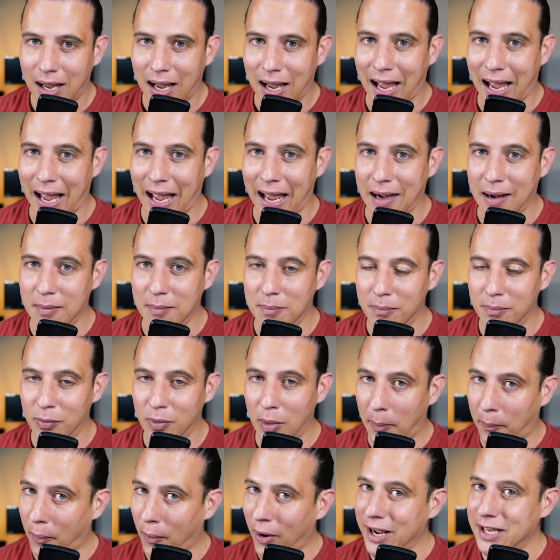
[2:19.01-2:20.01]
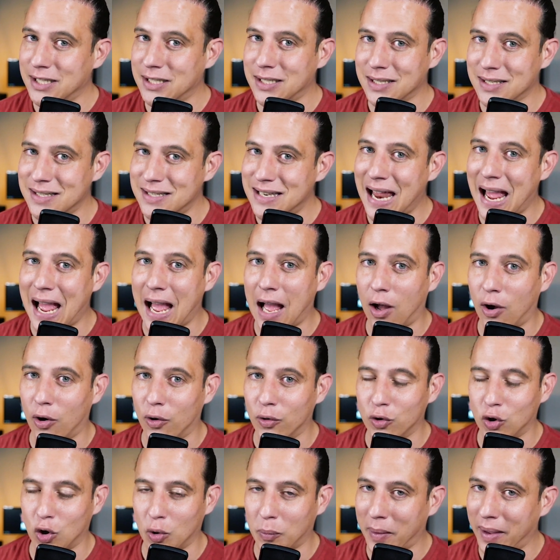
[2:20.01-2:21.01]
And the prices now,
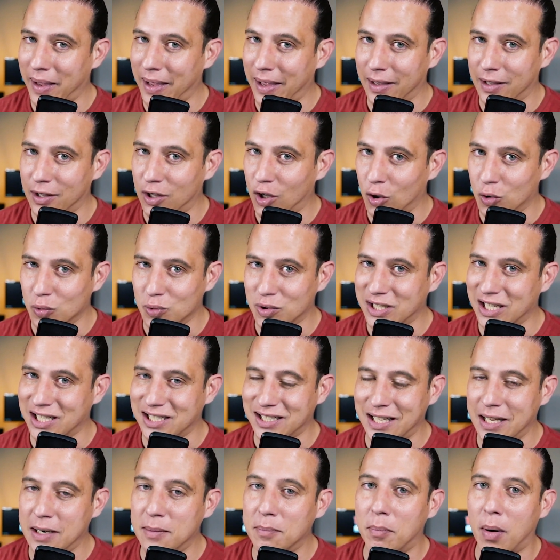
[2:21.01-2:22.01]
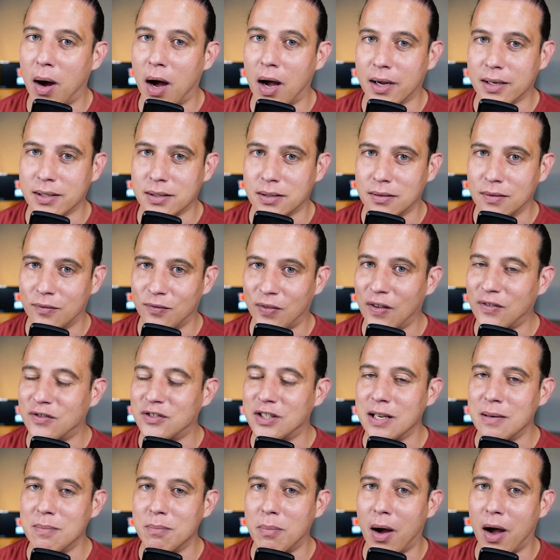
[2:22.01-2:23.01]
you're paying, $16,
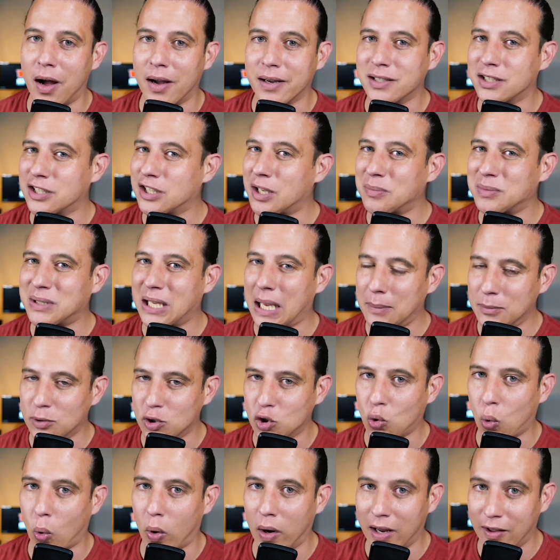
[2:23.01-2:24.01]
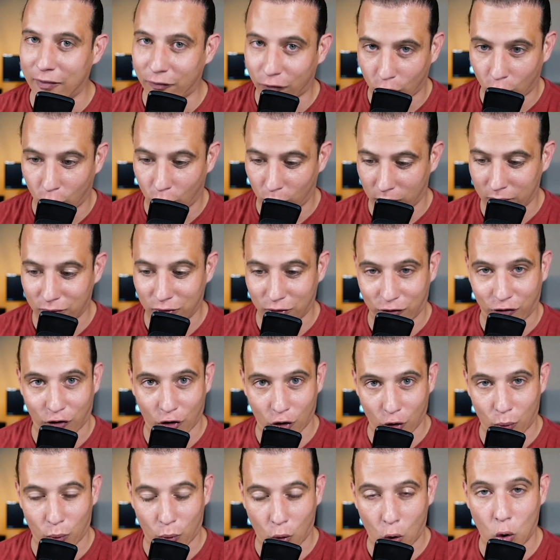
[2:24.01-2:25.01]
$15, sometimes 20 for
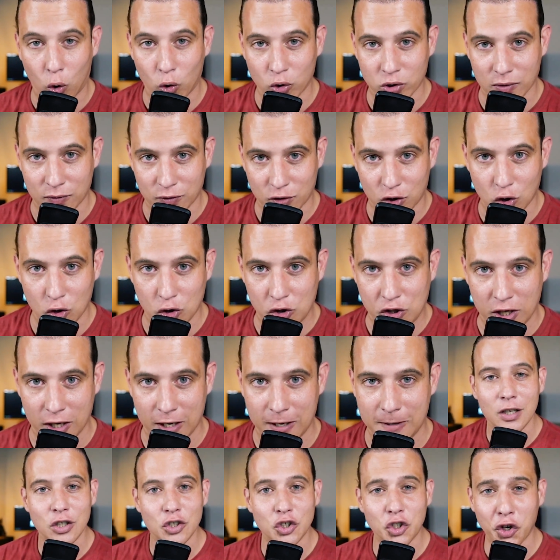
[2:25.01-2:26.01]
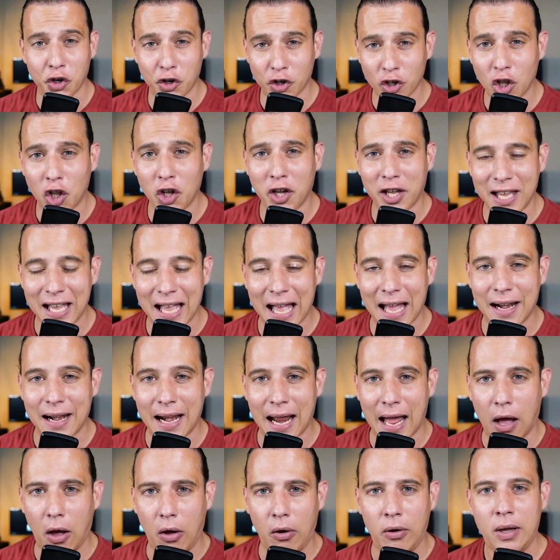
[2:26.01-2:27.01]
the rolls of sushi. So you're looking at
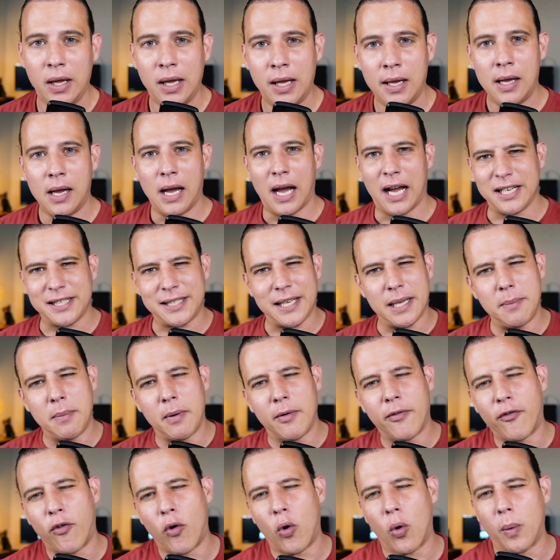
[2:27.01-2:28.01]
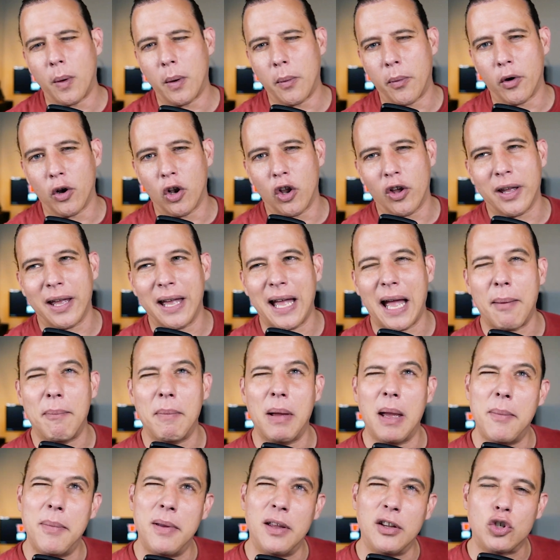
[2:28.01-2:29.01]
now, I said before, we were looking at
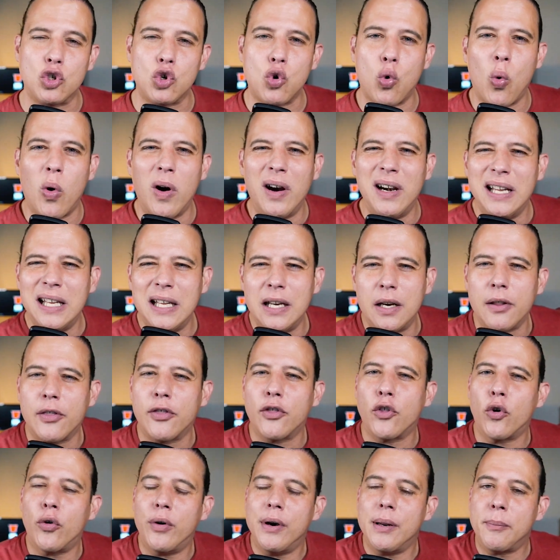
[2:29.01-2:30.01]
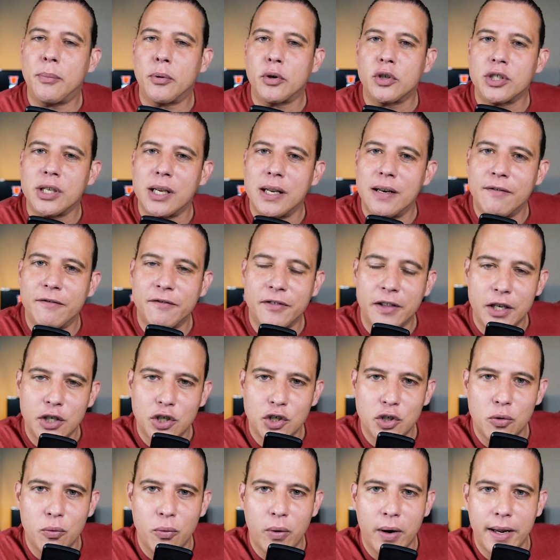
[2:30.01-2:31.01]
maybe a 20 to 30%
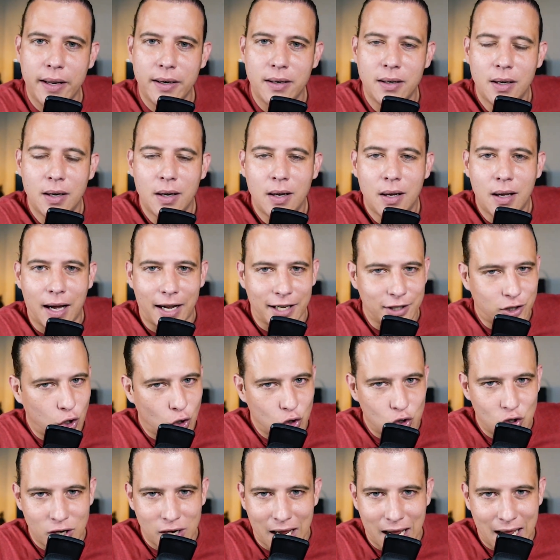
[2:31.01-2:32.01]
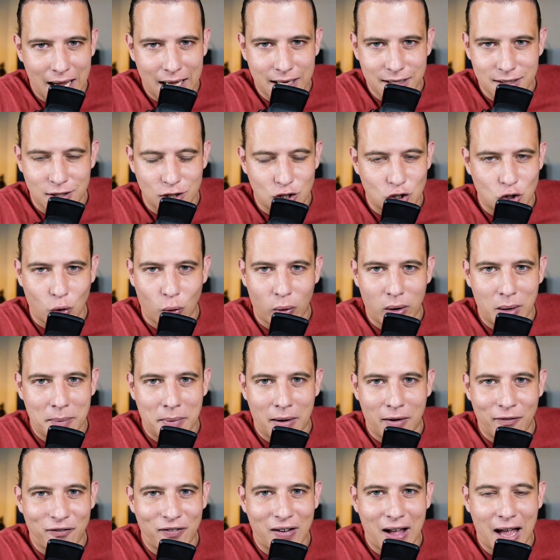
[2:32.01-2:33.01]
inflation rate. I told you guys the story
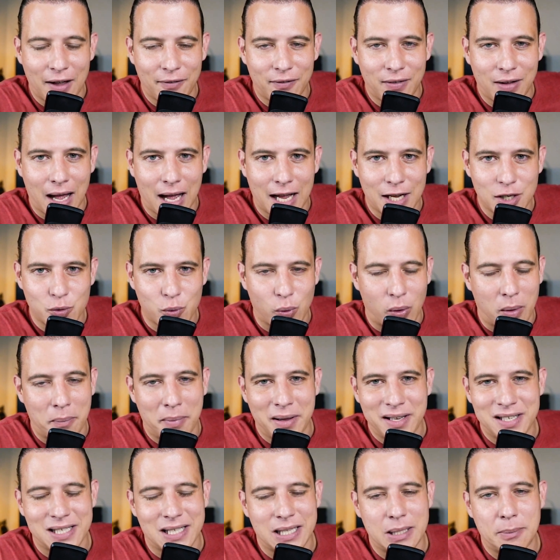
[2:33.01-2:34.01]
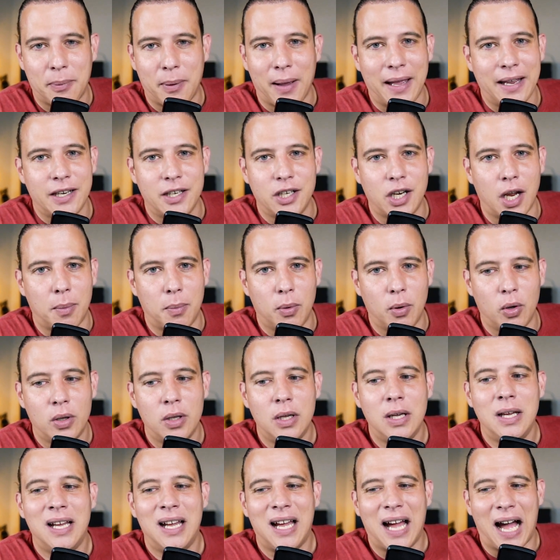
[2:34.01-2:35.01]
about Five Guys where I'm basically paying double.
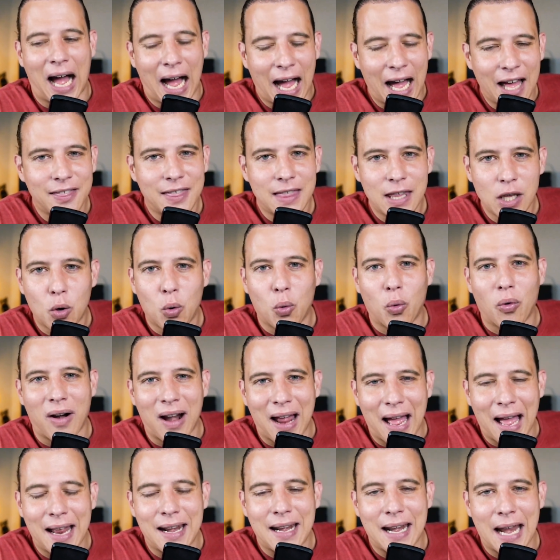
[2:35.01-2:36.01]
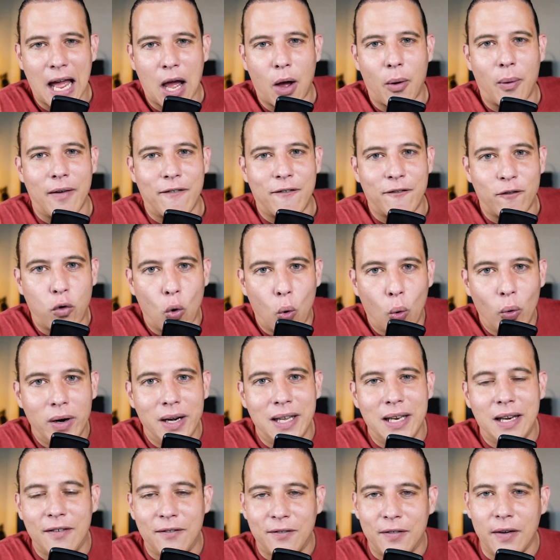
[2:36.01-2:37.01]
I think we're at now a
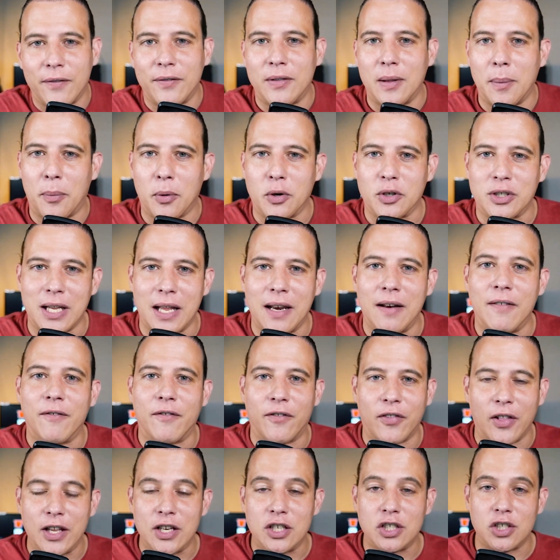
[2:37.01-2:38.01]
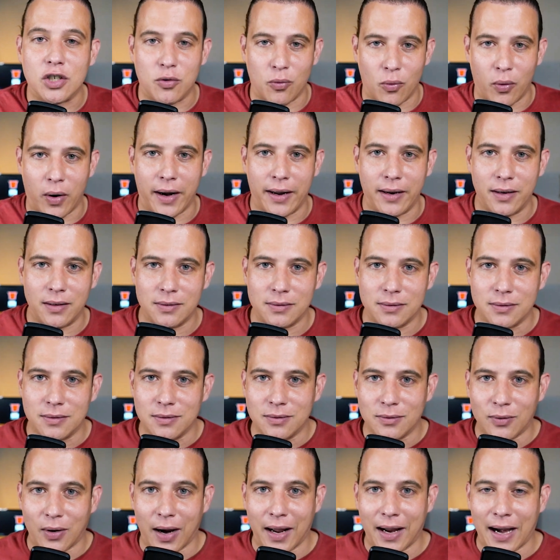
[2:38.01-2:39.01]
40 to 50% inflation rate.
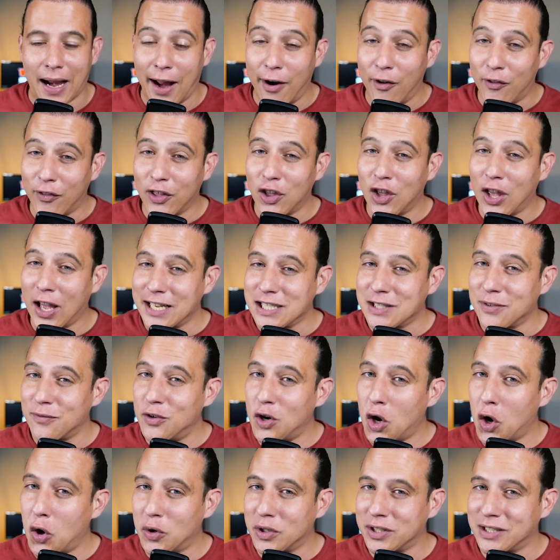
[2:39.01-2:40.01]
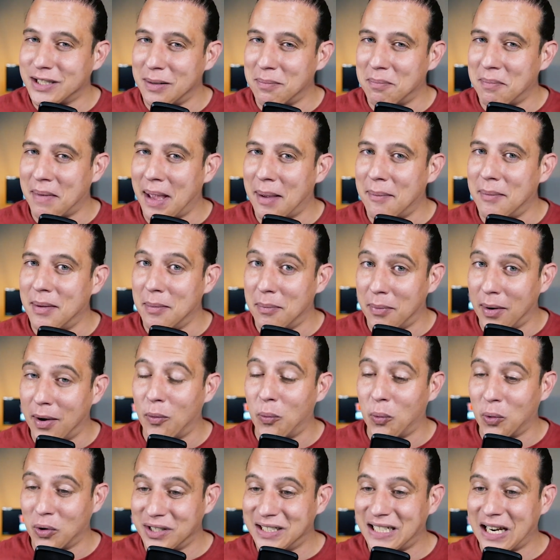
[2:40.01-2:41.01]
Right? I don't think you guys have noticed it maybe, but
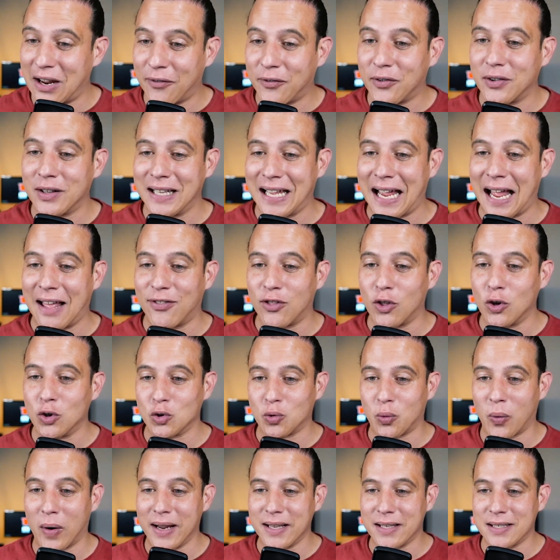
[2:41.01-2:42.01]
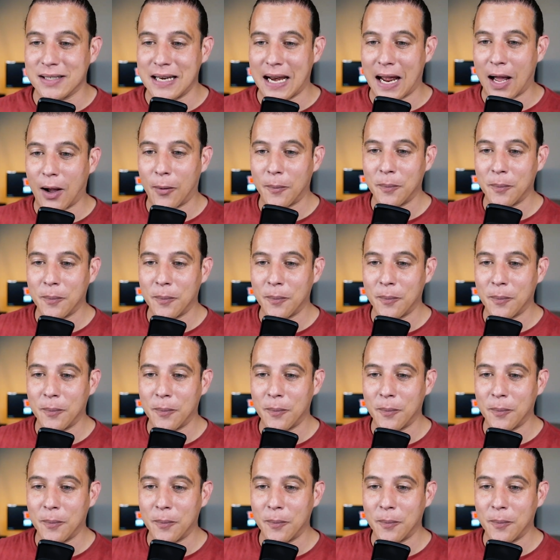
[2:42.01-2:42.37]
we're definitely at those rates now.